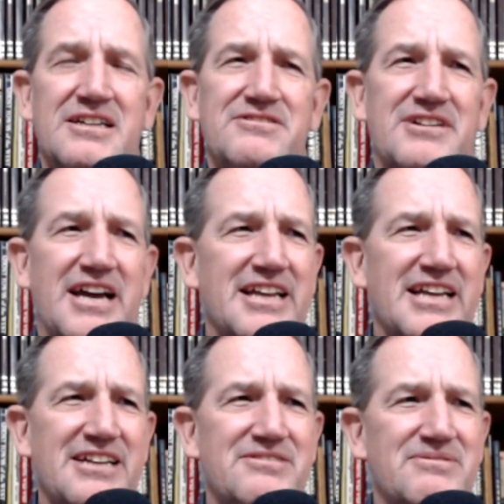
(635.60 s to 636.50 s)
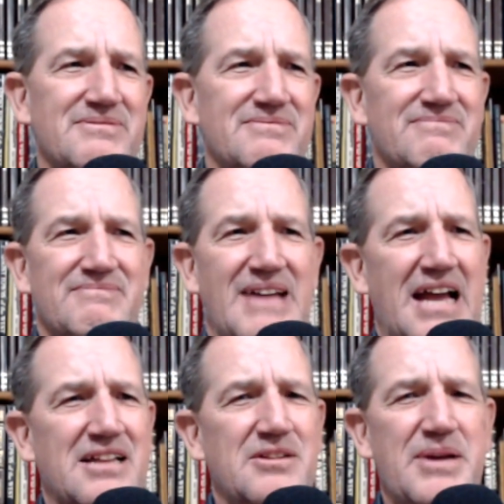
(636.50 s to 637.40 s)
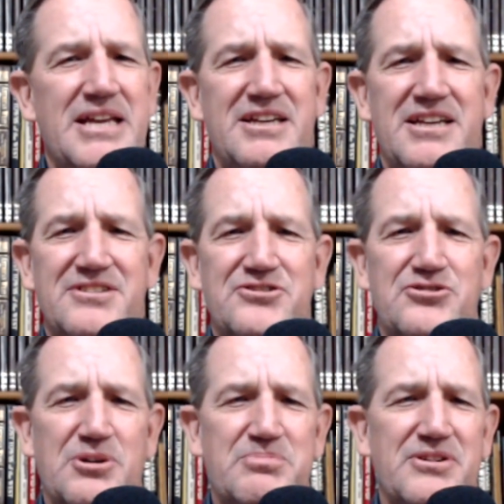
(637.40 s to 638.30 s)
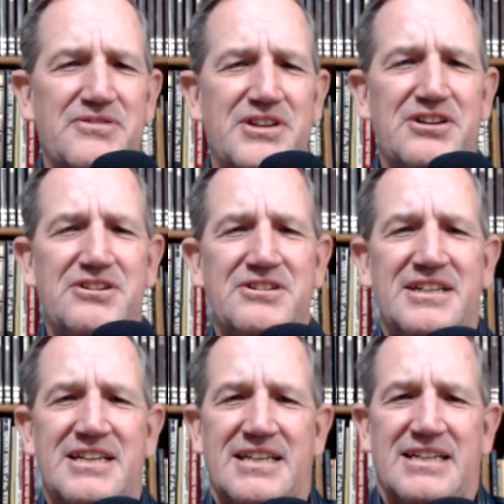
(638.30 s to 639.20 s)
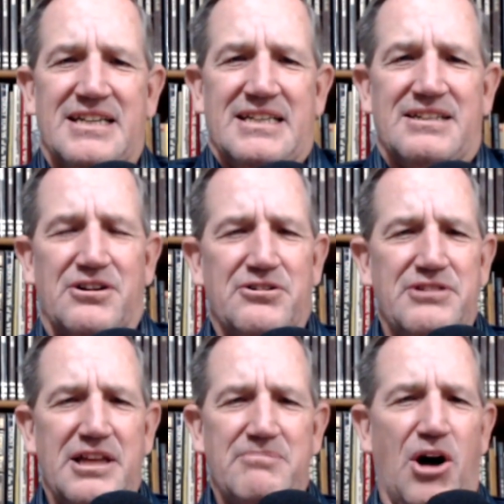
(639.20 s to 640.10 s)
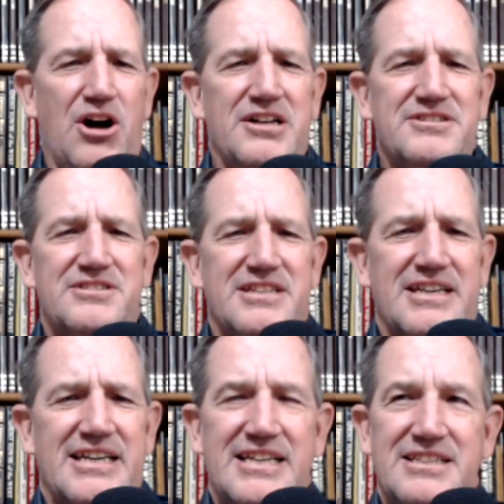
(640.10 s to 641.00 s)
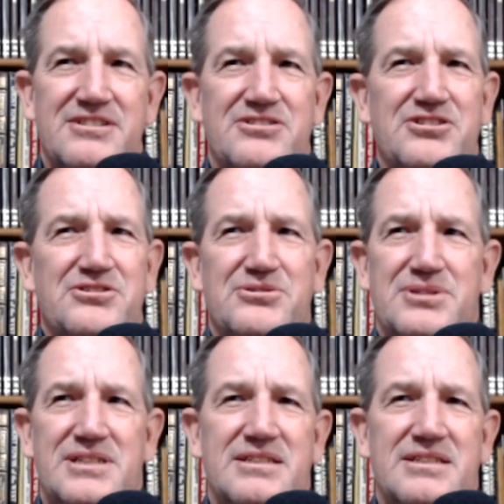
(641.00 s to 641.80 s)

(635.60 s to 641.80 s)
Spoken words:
to kind of get acclimated and stripped of their earthly bonds and to,